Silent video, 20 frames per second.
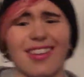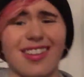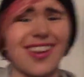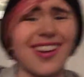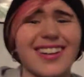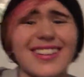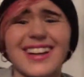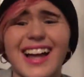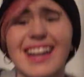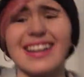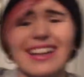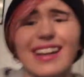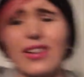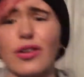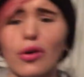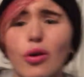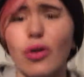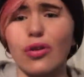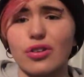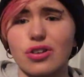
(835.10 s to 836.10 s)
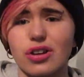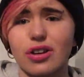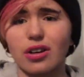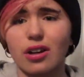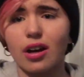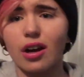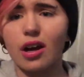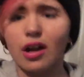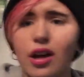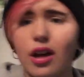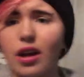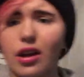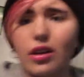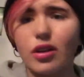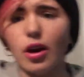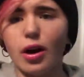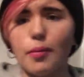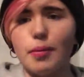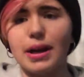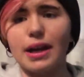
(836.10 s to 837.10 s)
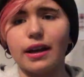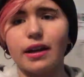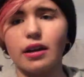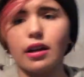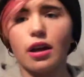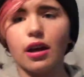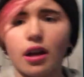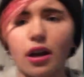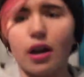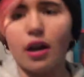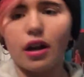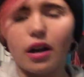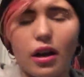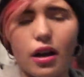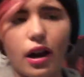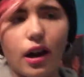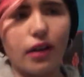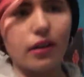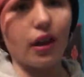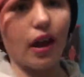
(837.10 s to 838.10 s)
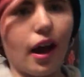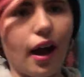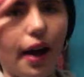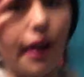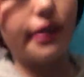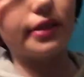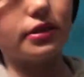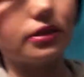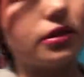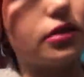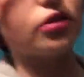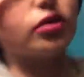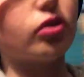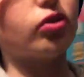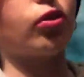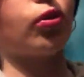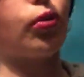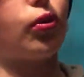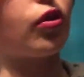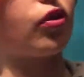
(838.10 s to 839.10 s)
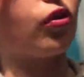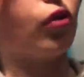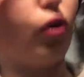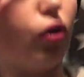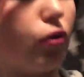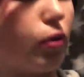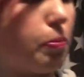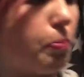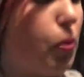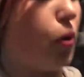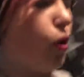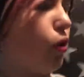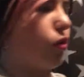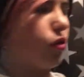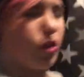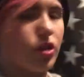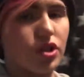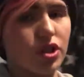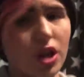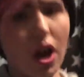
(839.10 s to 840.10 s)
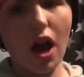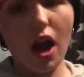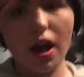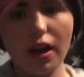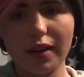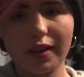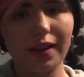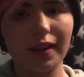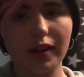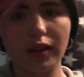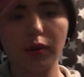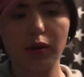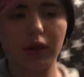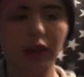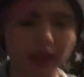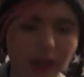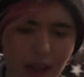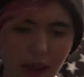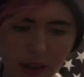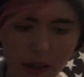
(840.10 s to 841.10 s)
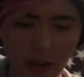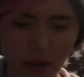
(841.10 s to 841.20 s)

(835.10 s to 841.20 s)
it's the Atlantic Ocean. You know what I mean? And like there was no reports of sharks anywhere near